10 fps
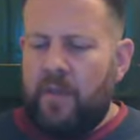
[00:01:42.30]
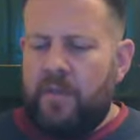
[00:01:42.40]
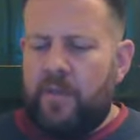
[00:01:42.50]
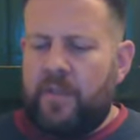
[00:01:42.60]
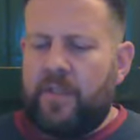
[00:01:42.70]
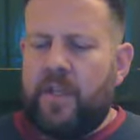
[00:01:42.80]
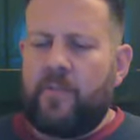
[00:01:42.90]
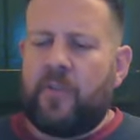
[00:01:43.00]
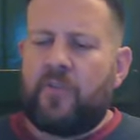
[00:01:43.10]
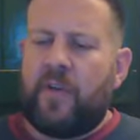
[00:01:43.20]
just to
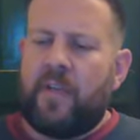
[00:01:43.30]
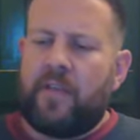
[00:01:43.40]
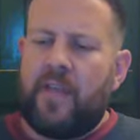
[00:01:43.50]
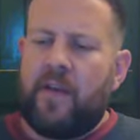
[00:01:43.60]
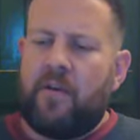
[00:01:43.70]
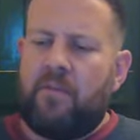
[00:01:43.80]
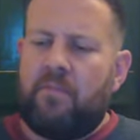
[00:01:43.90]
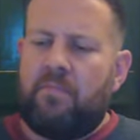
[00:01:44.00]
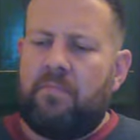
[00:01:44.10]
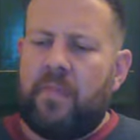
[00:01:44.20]
demonstrate
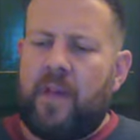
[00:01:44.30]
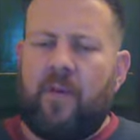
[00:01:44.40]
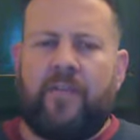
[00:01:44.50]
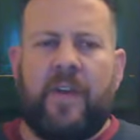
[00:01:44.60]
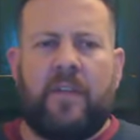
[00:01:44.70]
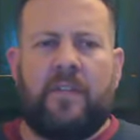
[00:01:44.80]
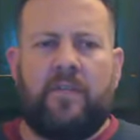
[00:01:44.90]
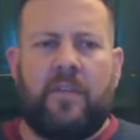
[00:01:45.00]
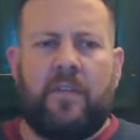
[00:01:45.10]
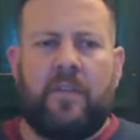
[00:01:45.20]
how
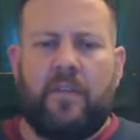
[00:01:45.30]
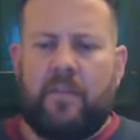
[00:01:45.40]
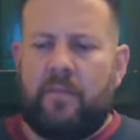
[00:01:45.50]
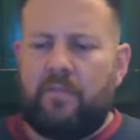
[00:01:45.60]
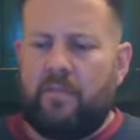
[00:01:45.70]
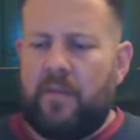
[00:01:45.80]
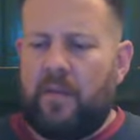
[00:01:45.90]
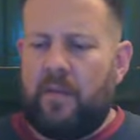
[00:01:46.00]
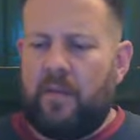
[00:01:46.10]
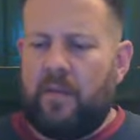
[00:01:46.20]
effective the
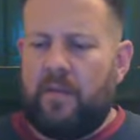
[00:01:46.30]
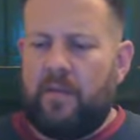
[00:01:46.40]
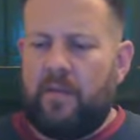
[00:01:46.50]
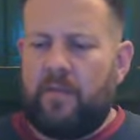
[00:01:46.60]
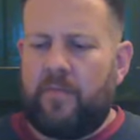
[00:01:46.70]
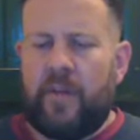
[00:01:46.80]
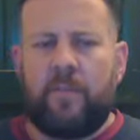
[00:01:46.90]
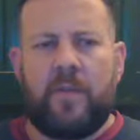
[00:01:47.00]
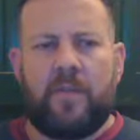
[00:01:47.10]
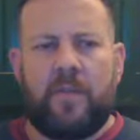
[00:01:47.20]

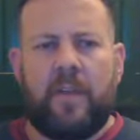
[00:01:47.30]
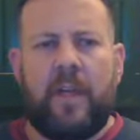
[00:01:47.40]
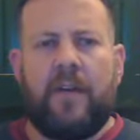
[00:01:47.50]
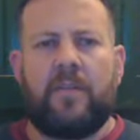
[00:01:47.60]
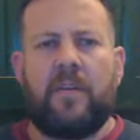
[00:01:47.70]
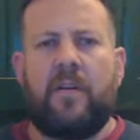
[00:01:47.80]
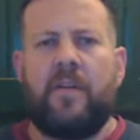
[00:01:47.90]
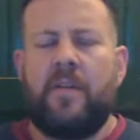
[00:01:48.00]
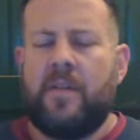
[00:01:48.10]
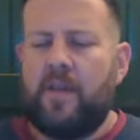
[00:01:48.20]
vape is, or the clouds are,
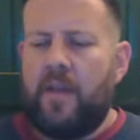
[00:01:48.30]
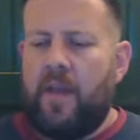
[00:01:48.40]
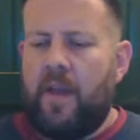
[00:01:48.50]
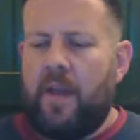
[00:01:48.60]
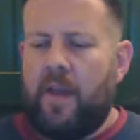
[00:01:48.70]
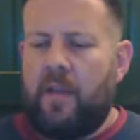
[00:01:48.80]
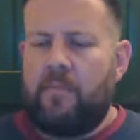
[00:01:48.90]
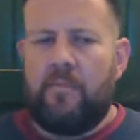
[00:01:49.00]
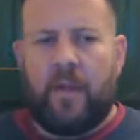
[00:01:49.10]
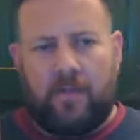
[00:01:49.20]

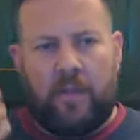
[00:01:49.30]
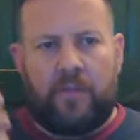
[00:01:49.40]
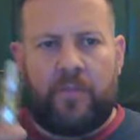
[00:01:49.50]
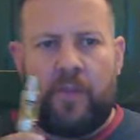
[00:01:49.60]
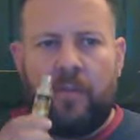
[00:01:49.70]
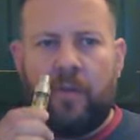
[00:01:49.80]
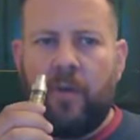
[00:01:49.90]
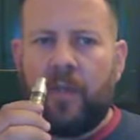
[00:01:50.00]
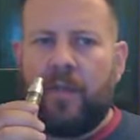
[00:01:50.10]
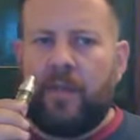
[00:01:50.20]
I'll show you
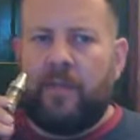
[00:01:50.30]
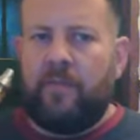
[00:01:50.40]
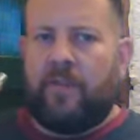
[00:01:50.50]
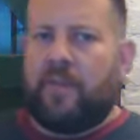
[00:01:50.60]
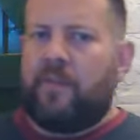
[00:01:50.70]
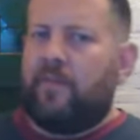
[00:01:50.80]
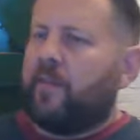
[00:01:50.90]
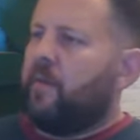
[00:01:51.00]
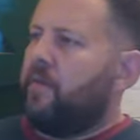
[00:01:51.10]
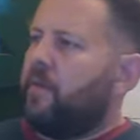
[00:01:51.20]
quickly. In fact, if I
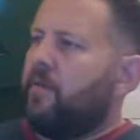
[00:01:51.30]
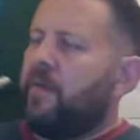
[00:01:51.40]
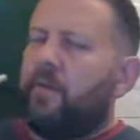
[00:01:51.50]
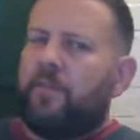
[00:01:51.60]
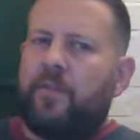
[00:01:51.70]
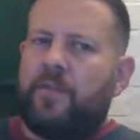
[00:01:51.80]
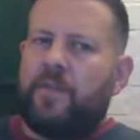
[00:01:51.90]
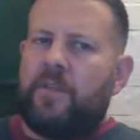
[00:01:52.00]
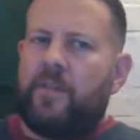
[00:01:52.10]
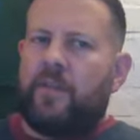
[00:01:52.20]
go this way, you'll be able to
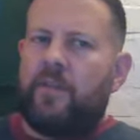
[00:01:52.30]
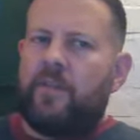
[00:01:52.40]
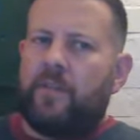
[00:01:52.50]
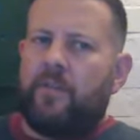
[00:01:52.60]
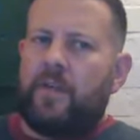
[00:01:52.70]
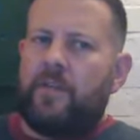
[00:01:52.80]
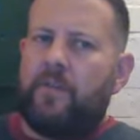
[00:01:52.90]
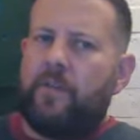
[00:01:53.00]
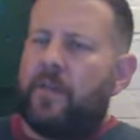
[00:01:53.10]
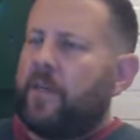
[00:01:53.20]
see it against the green
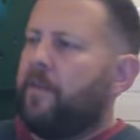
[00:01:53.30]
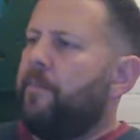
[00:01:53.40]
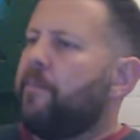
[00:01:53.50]
door there.